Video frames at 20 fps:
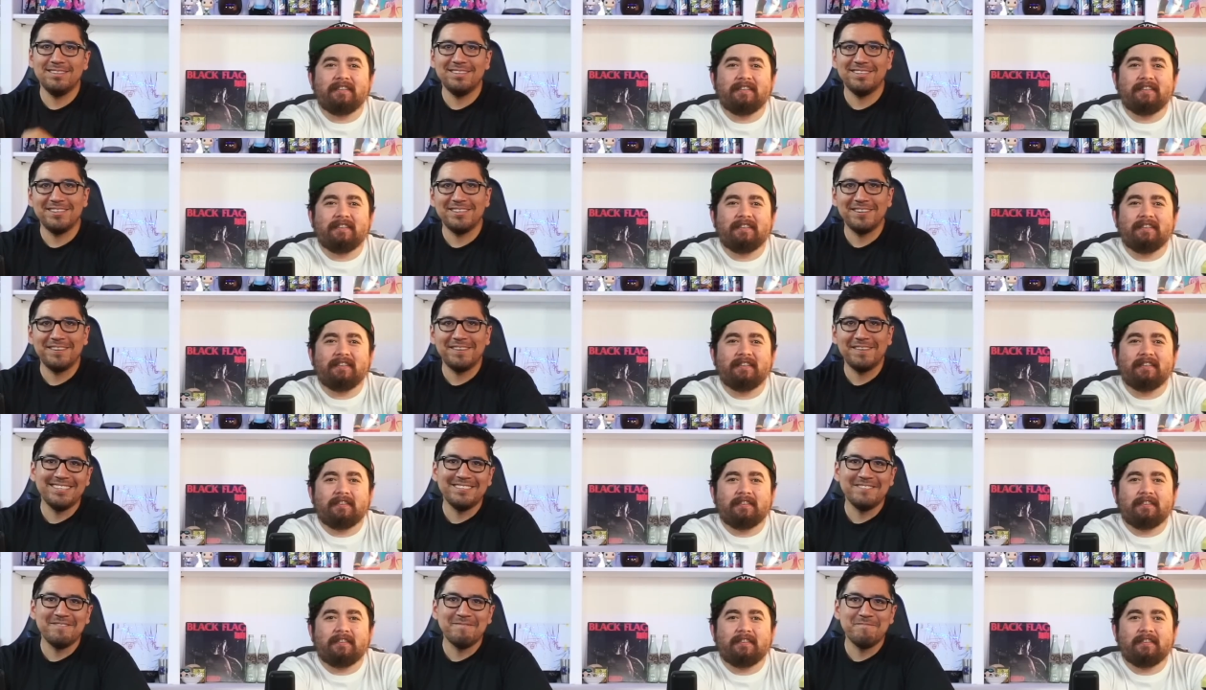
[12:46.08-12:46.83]

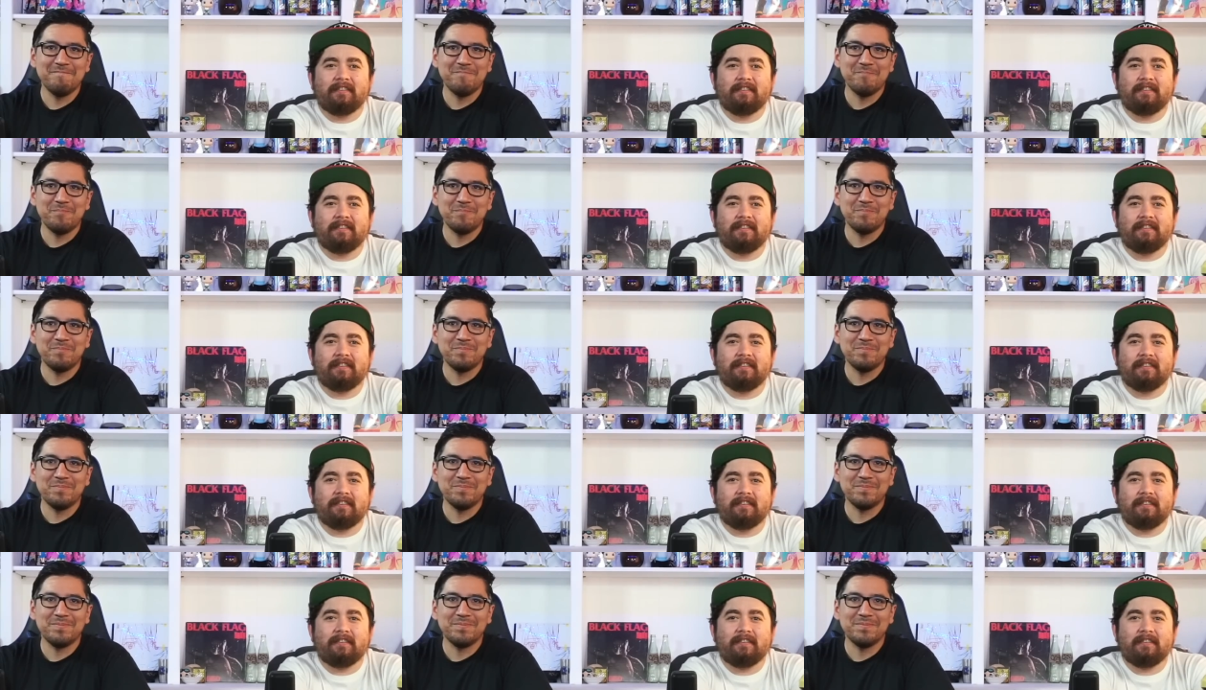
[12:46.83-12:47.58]

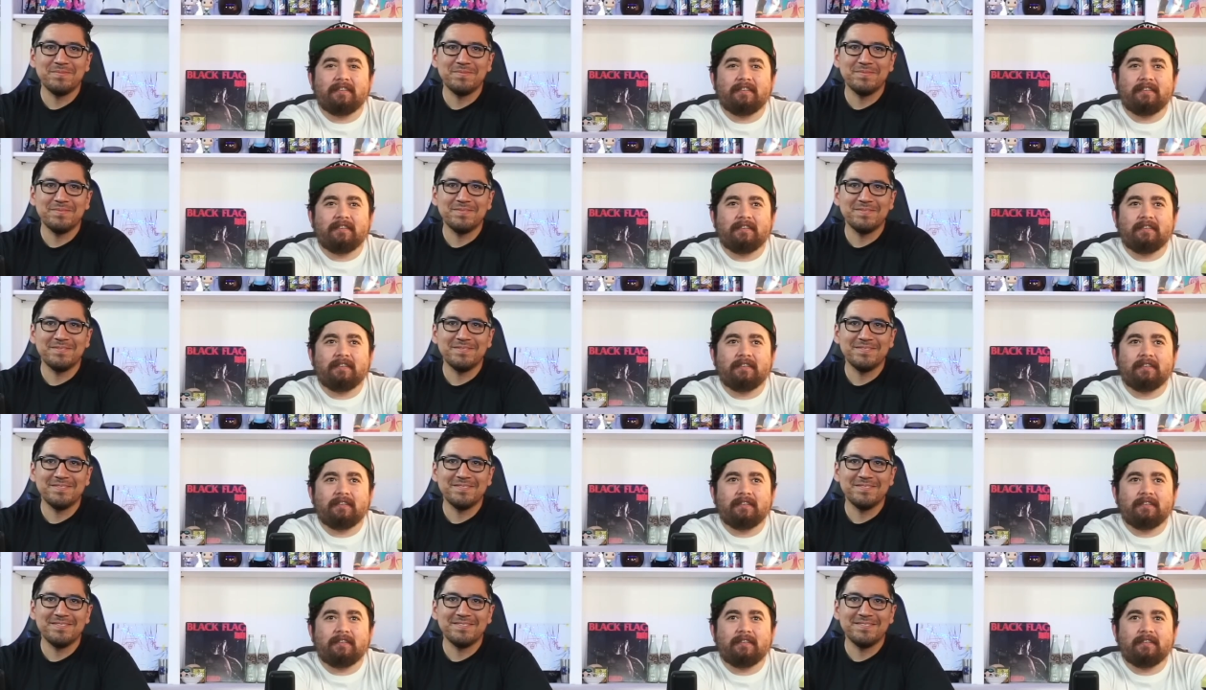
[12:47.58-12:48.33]

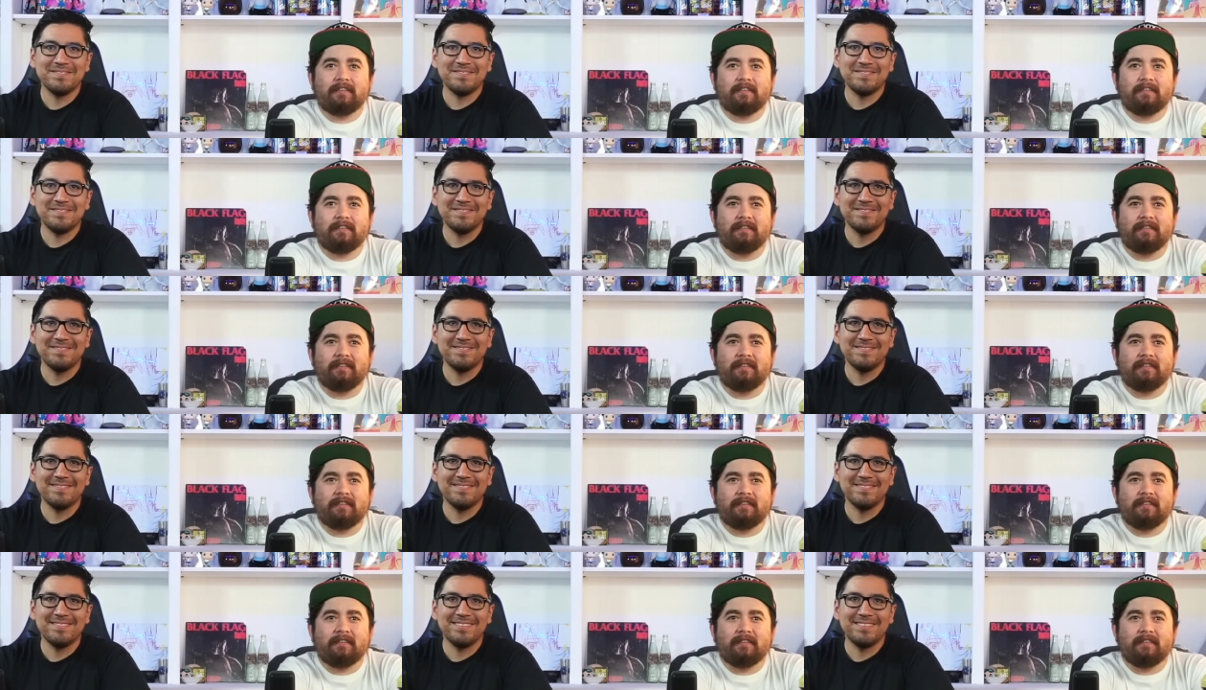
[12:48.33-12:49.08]

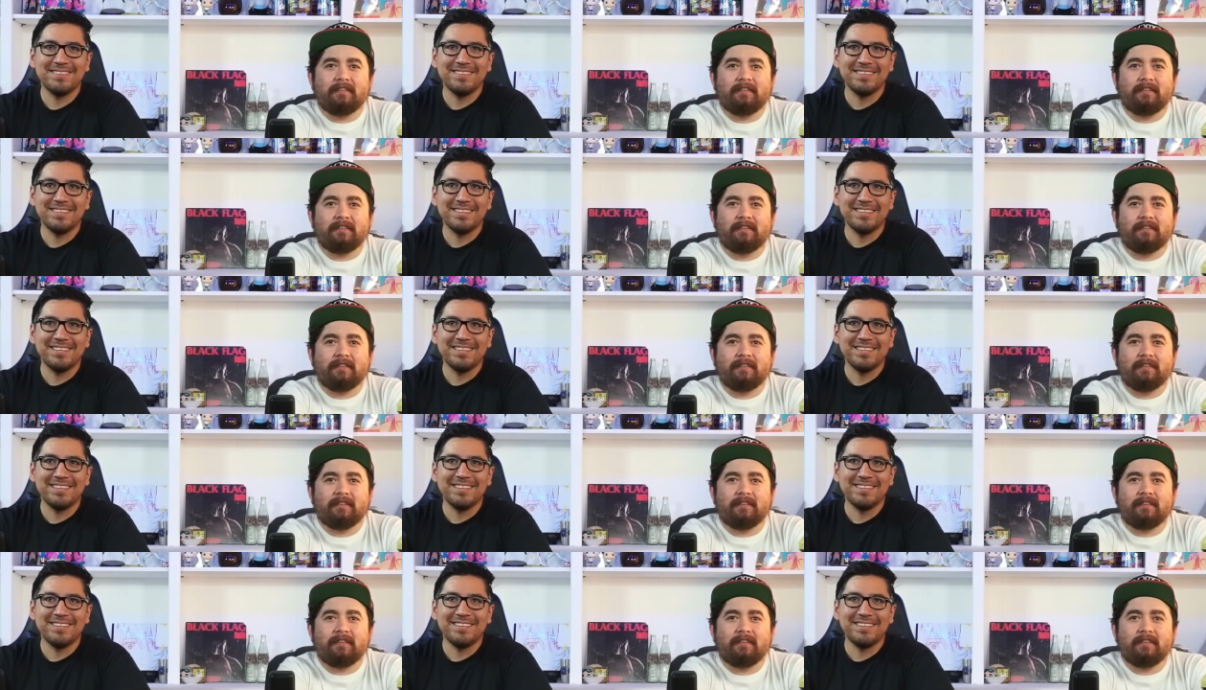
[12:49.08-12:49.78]
(no one is talking)